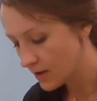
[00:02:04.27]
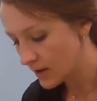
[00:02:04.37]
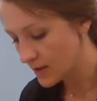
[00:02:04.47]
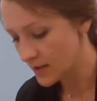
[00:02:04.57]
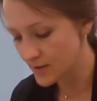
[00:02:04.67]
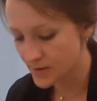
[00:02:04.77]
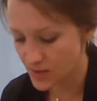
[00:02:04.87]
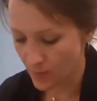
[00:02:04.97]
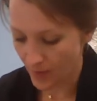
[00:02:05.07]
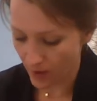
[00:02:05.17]
is
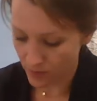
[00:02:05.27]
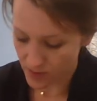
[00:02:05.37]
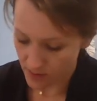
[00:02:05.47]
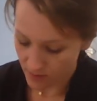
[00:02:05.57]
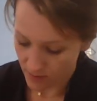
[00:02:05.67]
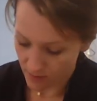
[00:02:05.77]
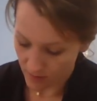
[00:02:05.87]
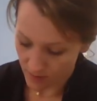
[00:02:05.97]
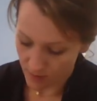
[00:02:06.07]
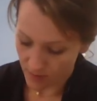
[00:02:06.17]
about
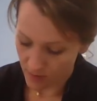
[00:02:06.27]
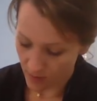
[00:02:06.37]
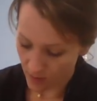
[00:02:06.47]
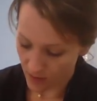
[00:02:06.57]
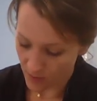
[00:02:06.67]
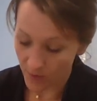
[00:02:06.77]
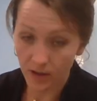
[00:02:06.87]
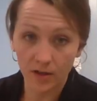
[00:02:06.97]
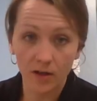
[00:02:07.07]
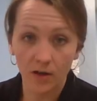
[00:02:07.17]
at the
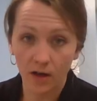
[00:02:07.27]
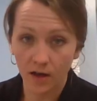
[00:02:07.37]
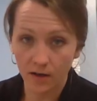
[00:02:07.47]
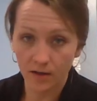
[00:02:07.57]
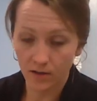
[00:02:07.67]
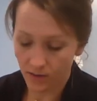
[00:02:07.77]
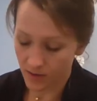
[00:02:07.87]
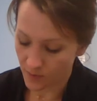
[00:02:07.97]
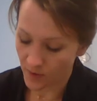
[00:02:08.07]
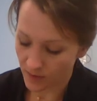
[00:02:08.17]
middle, or in
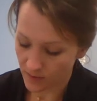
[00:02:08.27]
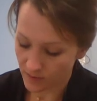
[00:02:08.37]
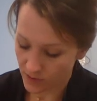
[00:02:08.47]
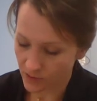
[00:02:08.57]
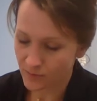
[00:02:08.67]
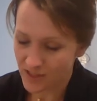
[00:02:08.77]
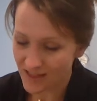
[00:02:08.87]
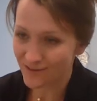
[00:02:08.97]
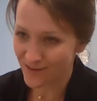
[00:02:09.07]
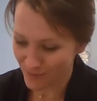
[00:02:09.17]
the middle, your teeth
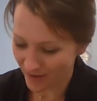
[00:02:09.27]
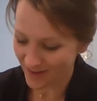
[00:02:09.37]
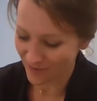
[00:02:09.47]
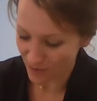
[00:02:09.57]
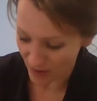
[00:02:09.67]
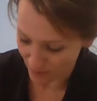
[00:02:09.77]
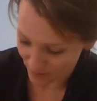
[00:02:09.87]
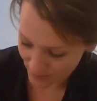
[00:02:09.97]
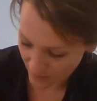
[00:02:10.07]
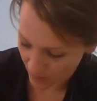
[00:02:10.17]
are in the middle of the beam.
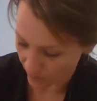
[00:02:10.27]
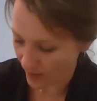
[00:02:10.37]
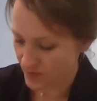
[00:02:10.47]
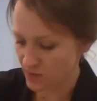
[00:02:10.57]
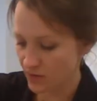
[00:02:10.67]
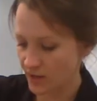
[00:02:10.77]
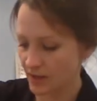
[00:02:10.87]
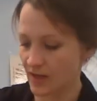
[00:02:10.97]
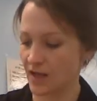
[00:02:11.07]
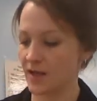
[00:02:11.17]
Okay, so you're hitting
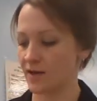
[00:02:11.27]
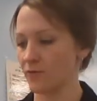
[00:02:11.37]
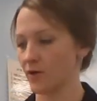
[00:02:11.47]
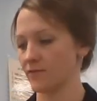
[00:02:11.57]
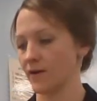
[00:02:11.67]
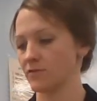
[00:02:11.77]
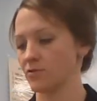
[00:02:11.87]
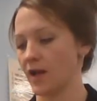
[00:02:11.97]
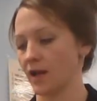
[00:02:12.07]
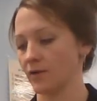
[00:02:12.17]
that at a
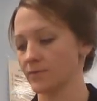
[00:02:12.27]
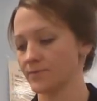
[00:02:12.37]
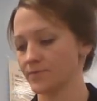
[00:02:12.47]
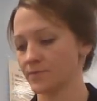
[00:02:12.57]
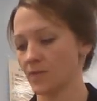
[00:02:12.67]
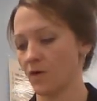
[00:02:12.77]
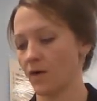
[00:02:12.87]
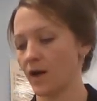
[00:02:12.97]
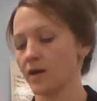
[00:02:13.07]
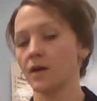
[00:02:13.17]
45-degree angle.
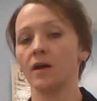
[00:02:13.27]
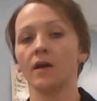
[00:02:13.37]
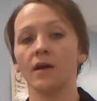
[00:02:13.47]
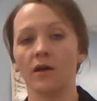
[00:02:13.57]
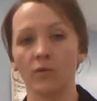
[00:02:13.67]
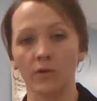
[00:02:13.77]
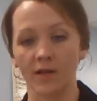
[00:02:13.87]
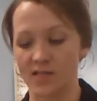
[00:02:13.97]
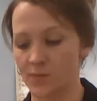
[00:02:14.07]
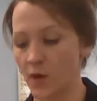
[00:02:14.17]
Okay, we will
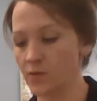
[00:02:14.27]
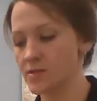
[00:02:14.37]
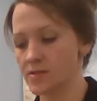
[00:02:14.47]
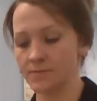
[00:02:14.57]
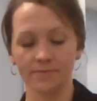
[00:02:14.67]
expose.